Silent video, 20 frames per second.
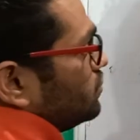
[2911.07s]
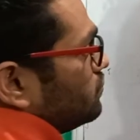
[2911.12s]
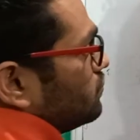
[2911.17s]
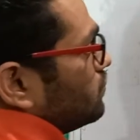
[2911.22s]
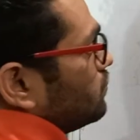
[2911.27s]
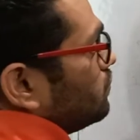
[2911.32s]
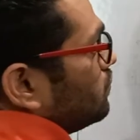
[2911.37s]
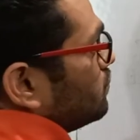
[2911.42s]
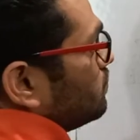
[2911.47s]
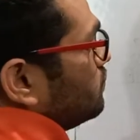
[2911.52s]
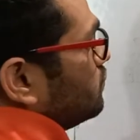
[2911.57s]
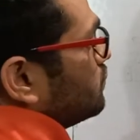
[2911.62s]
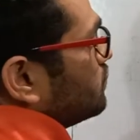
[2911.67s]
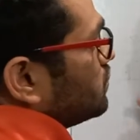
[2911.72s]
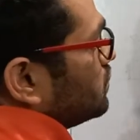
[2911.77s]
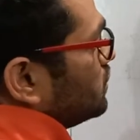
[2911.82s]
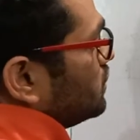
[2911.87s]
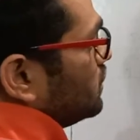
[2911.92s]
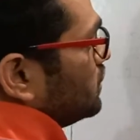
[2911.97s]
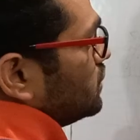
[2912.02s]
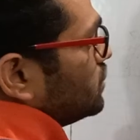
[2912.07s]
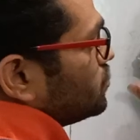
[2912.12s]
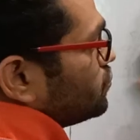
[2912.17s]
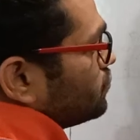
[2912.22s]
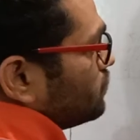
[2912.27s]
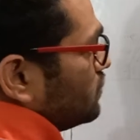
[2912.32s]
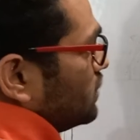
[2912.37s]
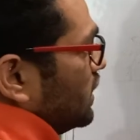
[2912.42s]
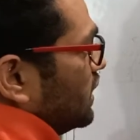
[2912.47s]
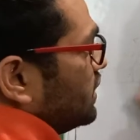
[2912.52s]
your notebook,
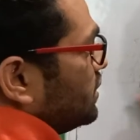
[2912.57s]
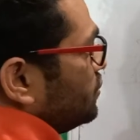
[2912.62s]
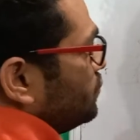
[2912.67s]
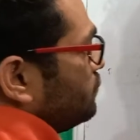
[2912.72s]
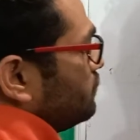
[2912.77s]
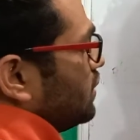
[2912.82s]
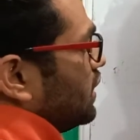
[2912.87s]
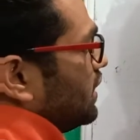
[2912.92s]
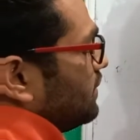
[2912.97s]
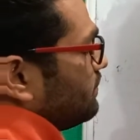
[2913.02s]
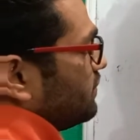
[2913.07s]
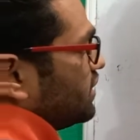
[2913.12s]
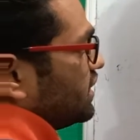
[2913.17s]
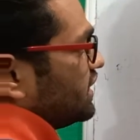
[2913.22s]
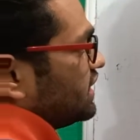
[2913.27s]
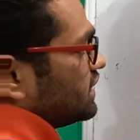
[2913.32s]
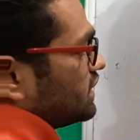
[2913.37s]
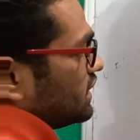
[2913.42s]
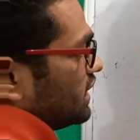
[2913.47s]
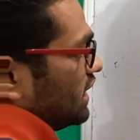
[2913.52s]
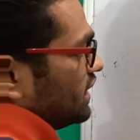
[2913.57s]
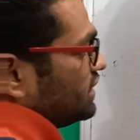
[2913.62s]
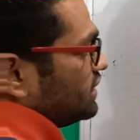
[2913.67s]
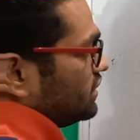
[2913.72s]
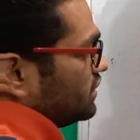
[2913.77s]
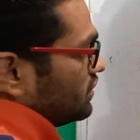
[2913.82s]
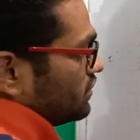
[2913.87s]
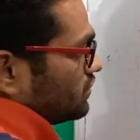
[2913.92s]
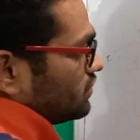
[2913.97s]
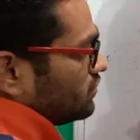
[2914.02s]
so that you have great
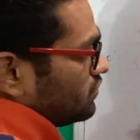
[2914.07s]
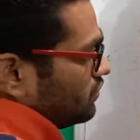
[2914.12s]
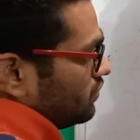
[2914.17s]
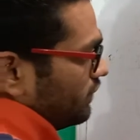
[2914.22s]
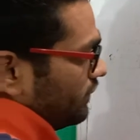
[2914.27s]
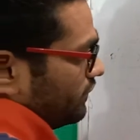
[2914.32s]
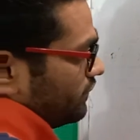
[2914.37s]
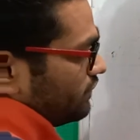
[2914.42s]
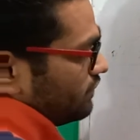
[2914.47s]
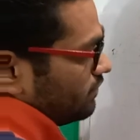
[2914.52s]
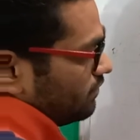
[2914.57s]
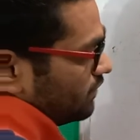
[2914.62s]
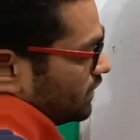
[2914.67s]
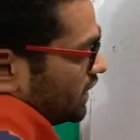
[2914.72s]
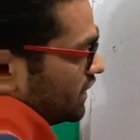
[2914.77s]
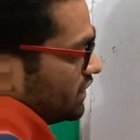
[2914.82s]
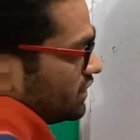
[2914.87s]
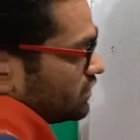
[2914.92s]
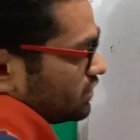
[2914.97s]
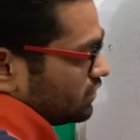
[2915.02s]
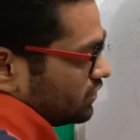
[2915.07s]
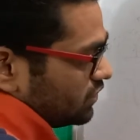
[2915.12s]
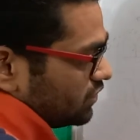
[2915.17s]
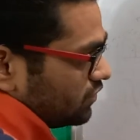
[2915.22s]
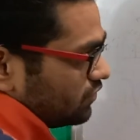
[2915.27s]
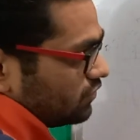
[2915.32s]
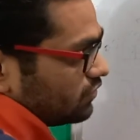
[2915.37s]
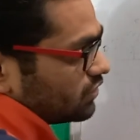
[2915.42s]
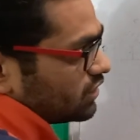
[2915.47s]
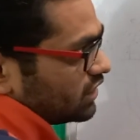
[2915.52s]
clarity of mind.
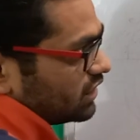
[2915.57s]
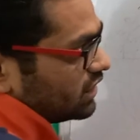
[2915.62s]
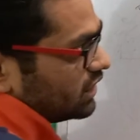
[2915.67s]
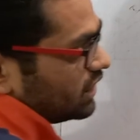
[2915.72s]
Okay,